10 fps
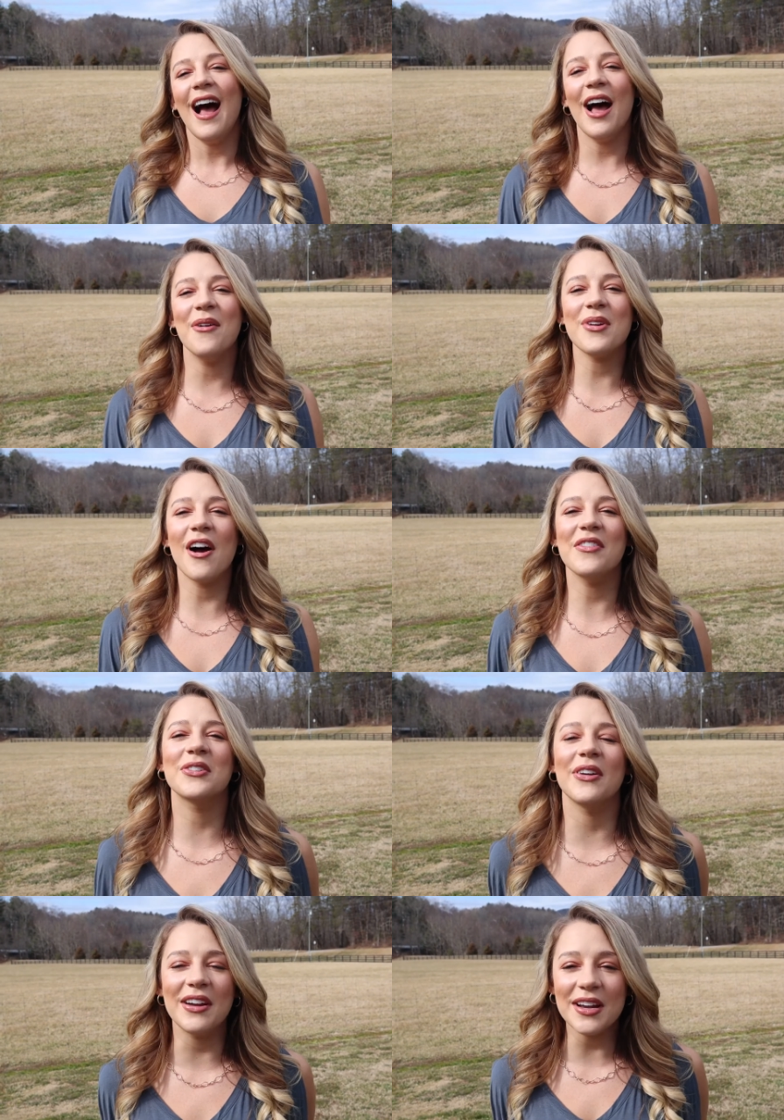I hope y'all have a
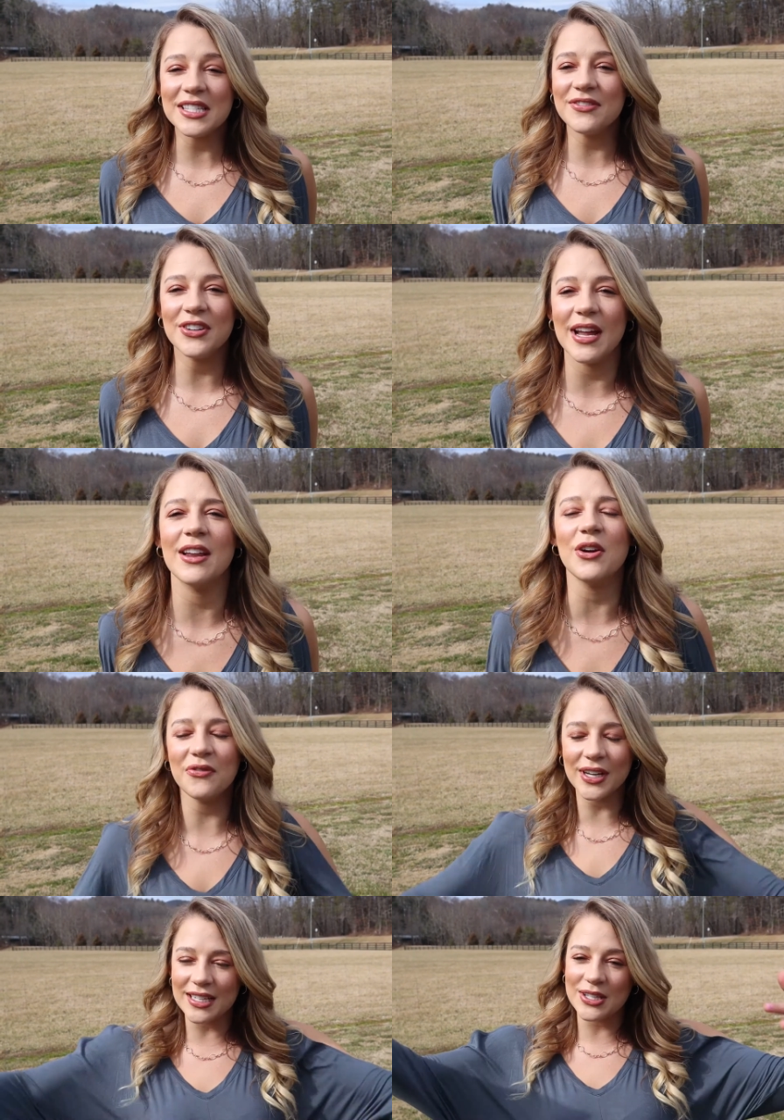great rest of your day. Don't
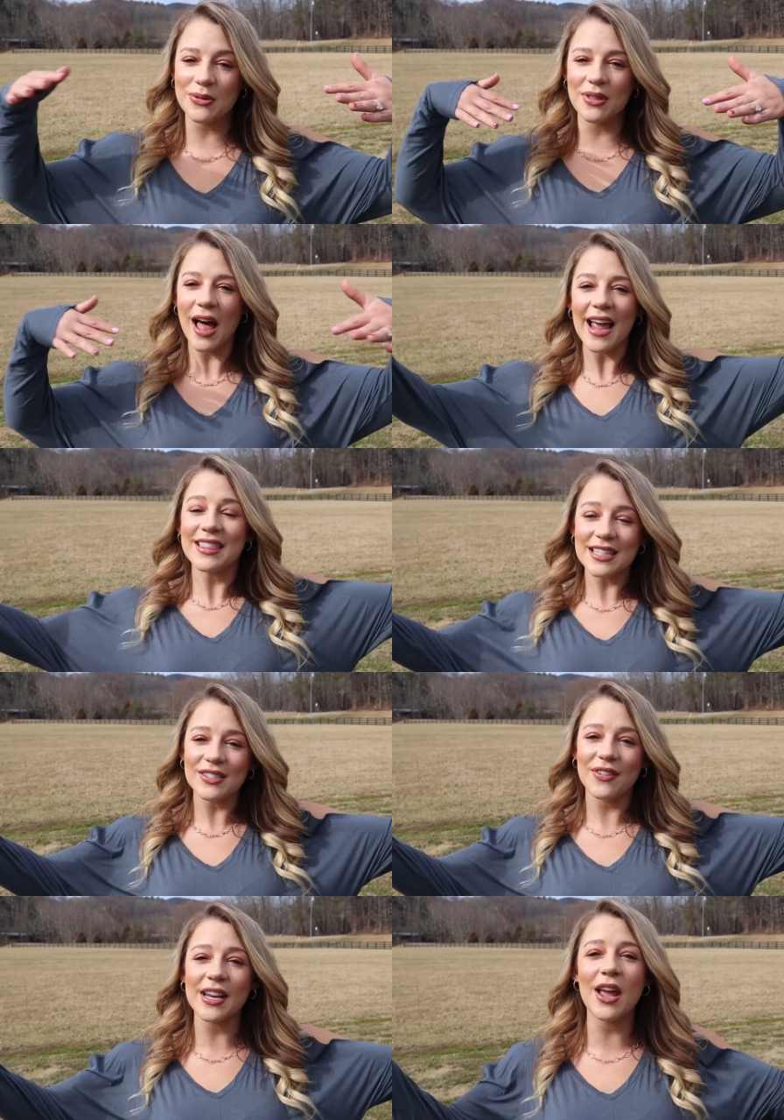forget to like this
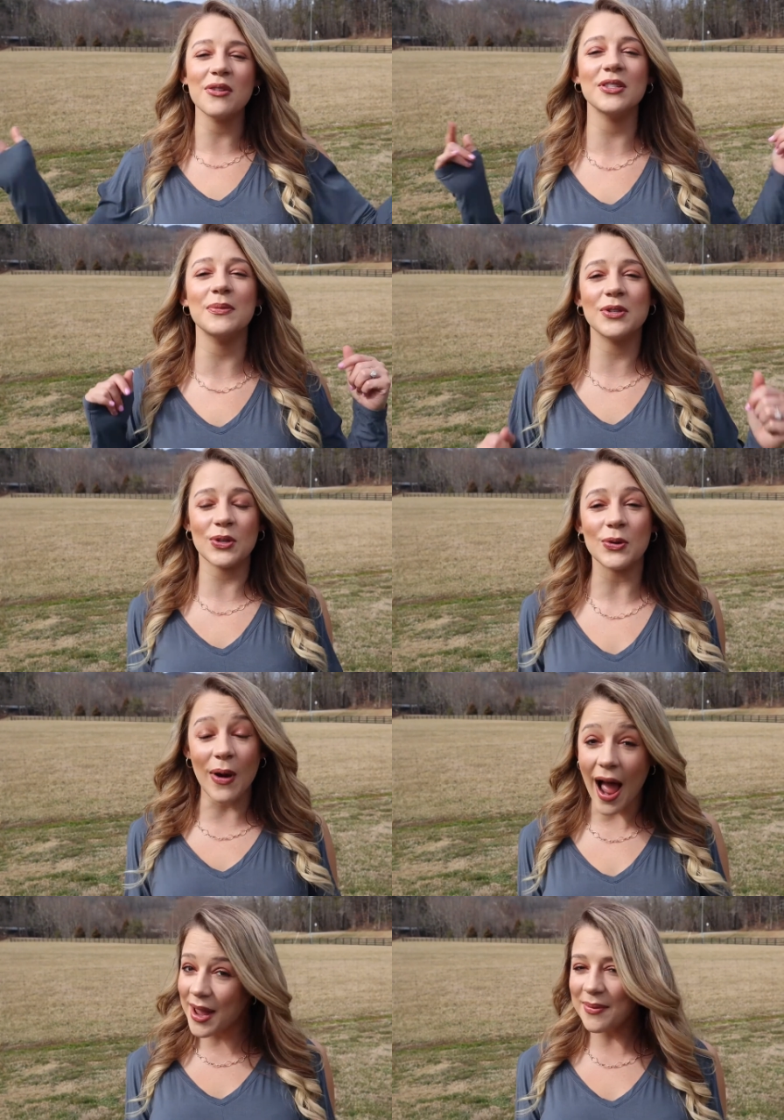video,
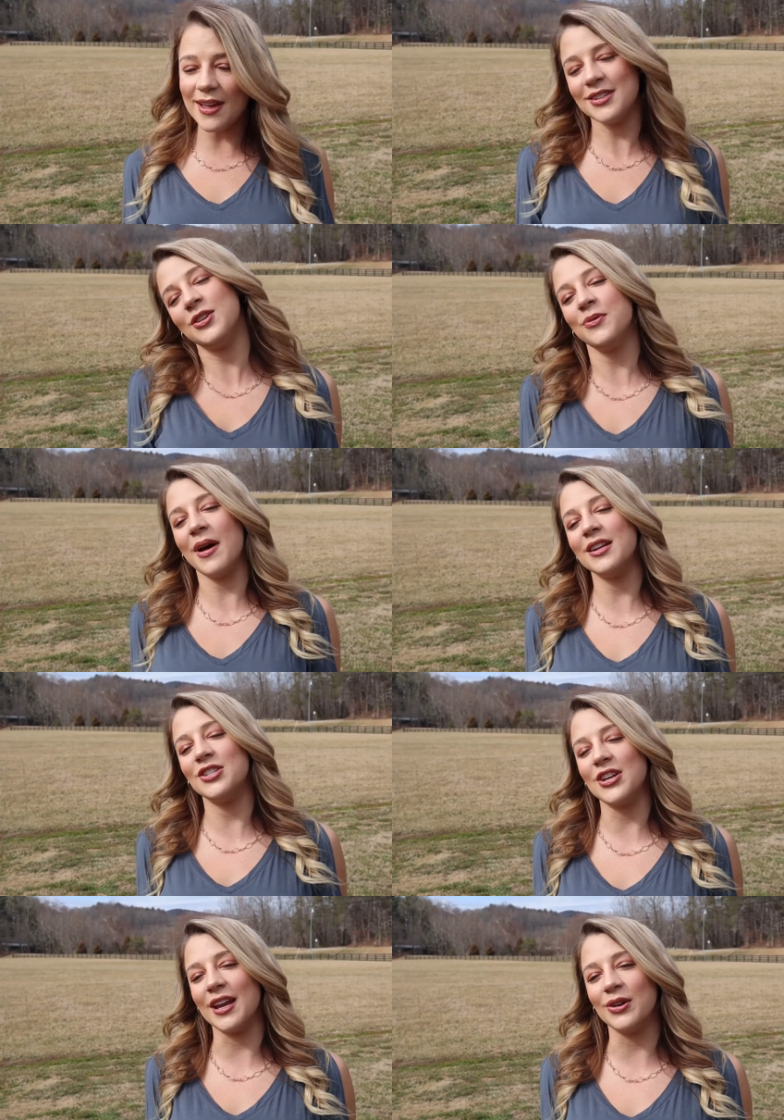subscribe to my
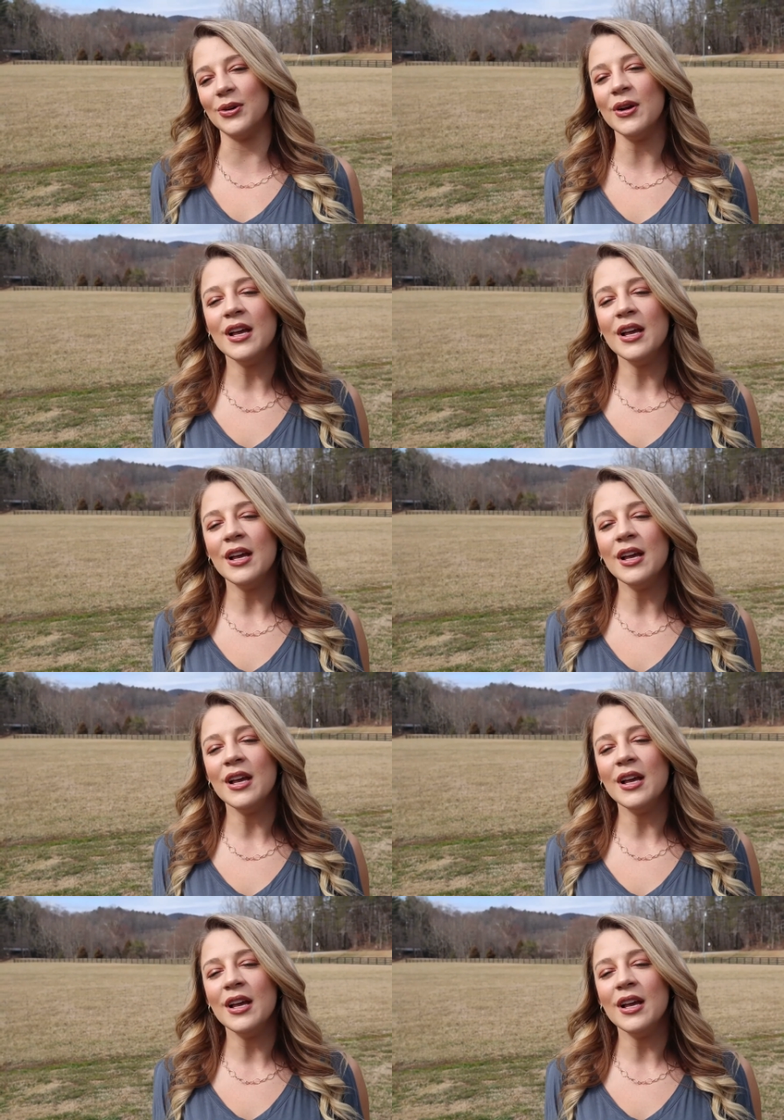channel.